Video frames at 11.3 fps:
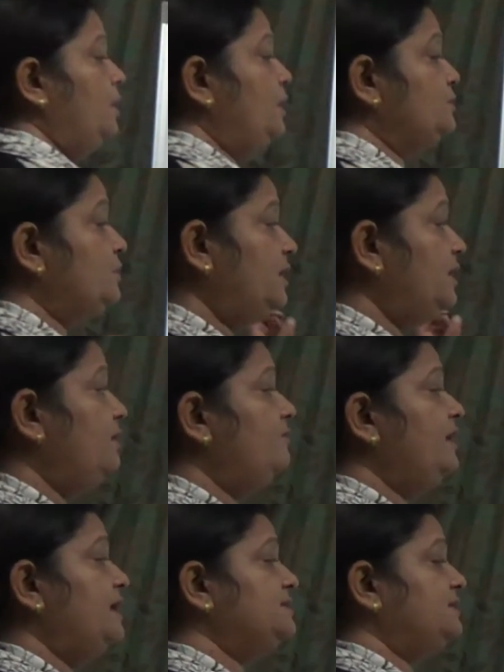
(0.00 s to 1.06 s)
So here we
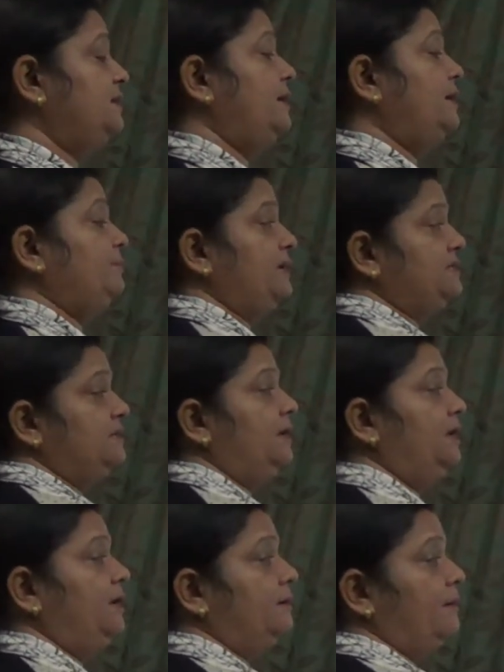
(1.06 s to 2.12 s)
are saying
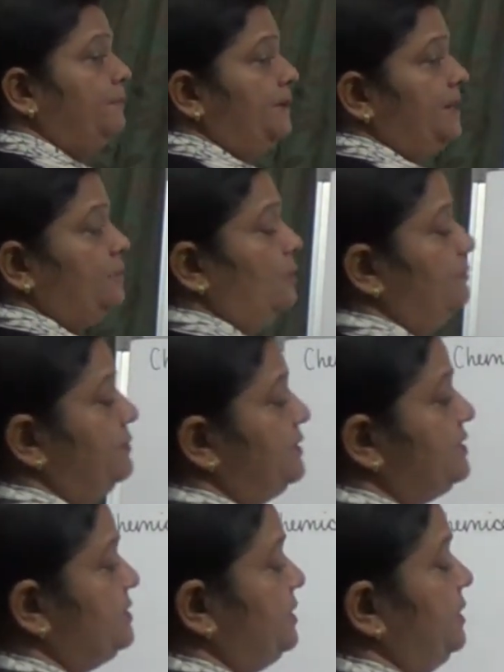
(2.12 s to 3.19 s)
basically in complete
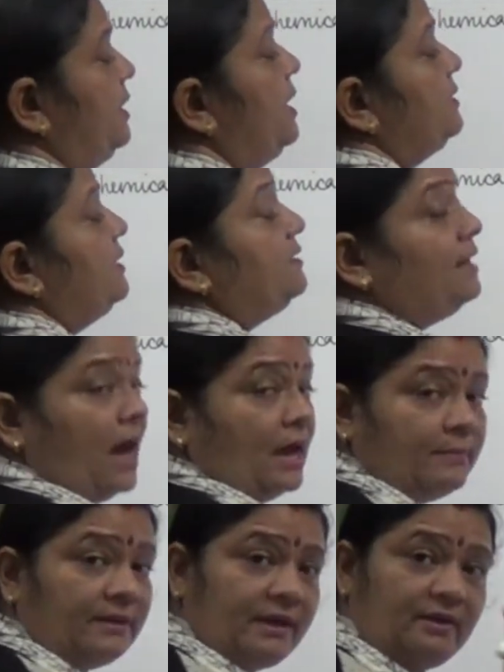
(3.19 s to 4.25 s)
combustion that
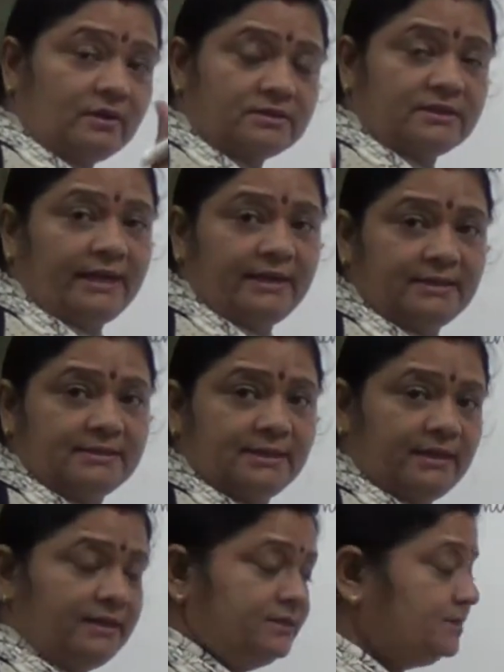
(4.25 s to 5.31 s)
carbon dioxide is
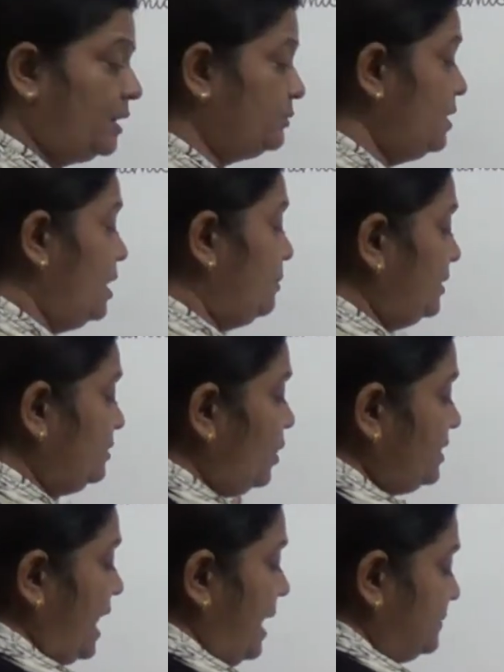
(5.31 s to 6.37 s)
released out. But
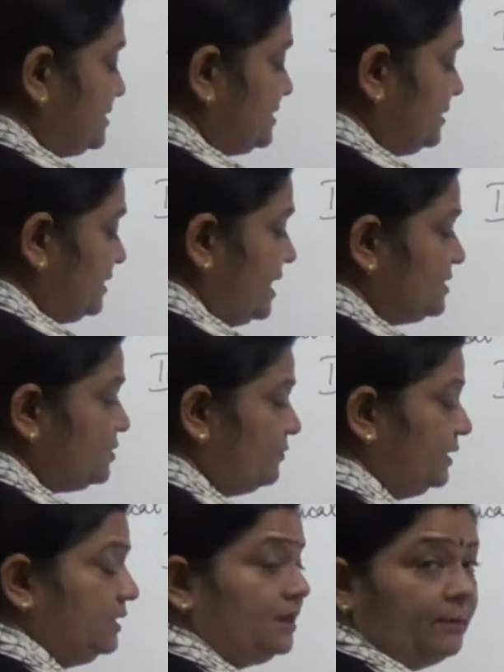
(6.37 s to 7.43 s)
what happens in case of
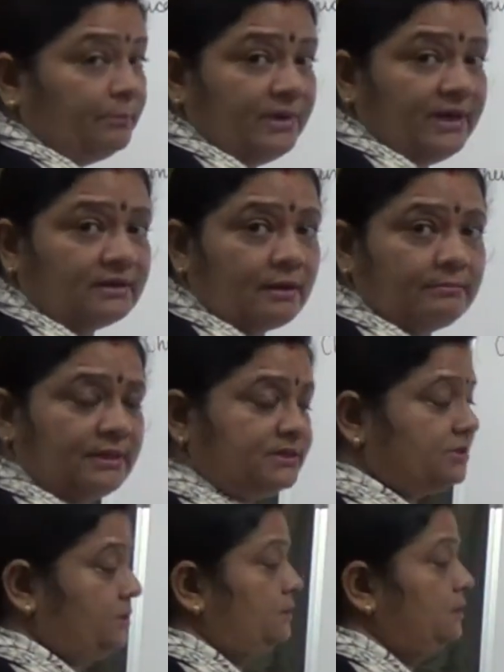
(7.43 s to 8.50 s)
incomplete combustion?